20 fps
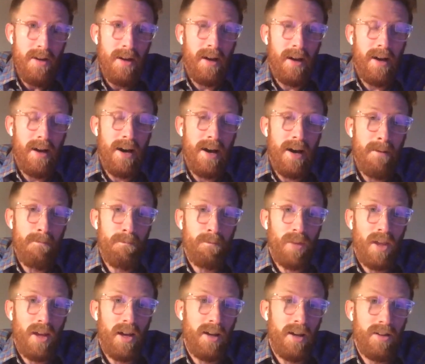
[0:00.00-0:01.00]

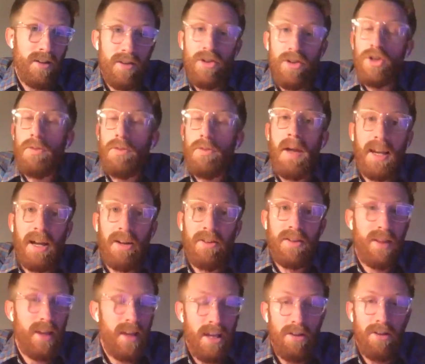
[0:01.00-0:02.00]
You can make it out
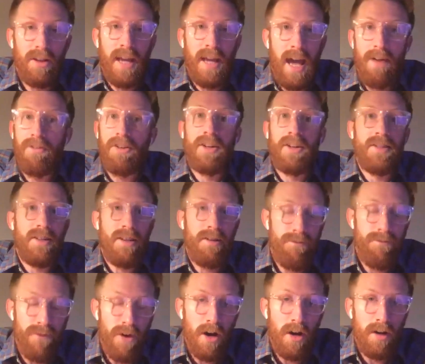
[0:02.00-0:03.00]
to the Healing
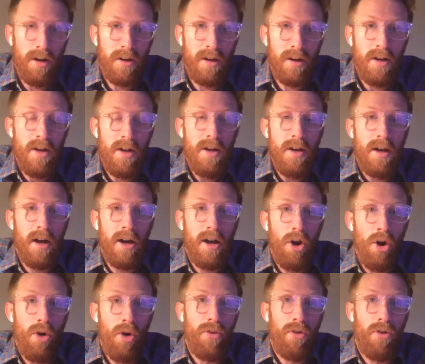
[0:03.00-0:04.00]
Advocacy Fund
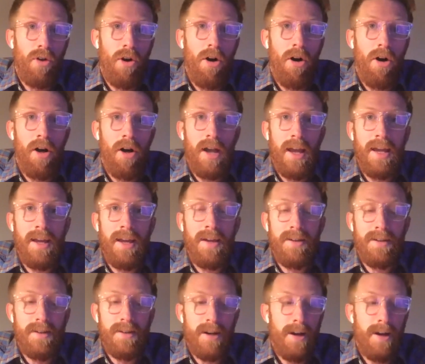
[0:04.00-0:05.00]
overall,
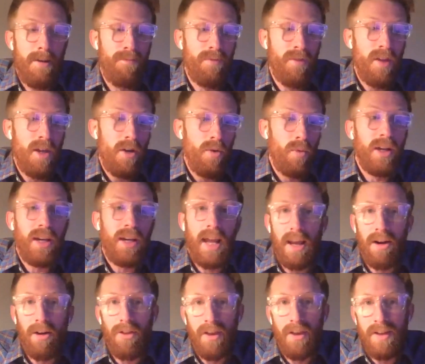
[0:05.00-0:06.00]
and we can
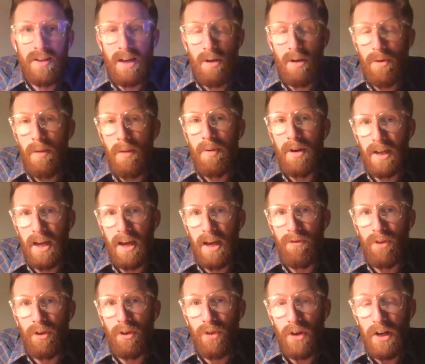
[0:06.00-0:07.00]
handle things that way. But again,
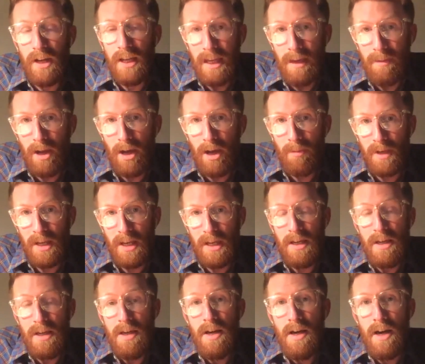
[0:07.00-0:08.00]
feel free to email
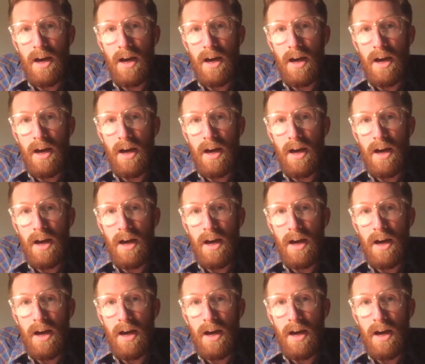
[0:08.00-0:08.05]
me.